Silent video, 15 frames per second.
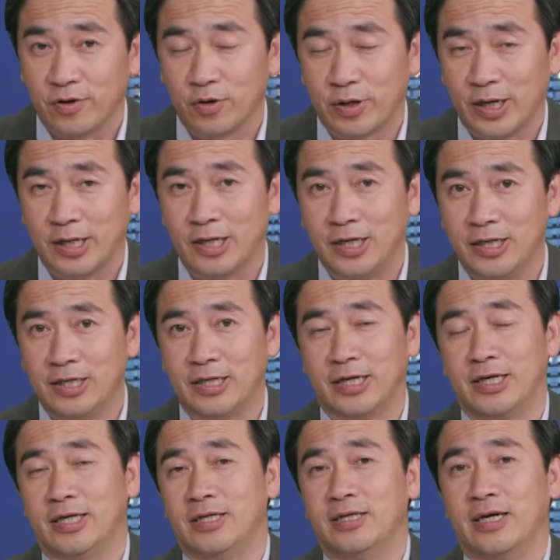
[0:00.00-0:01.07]
Okay, he lead
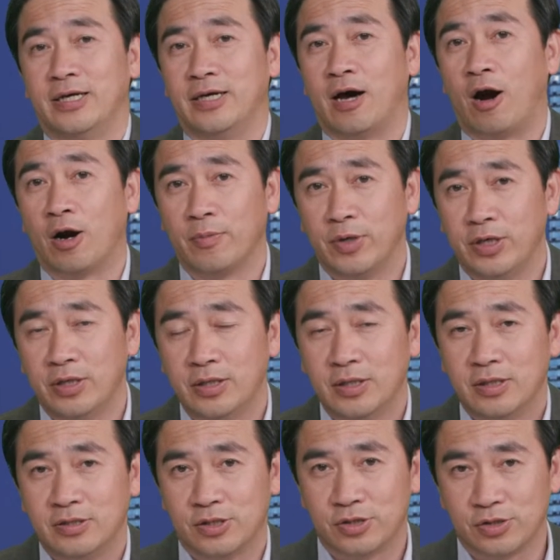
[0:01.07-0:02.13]
a army,
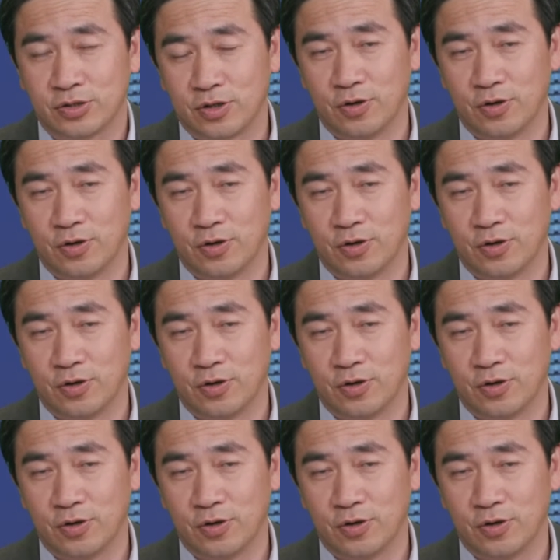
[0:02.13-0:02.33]
just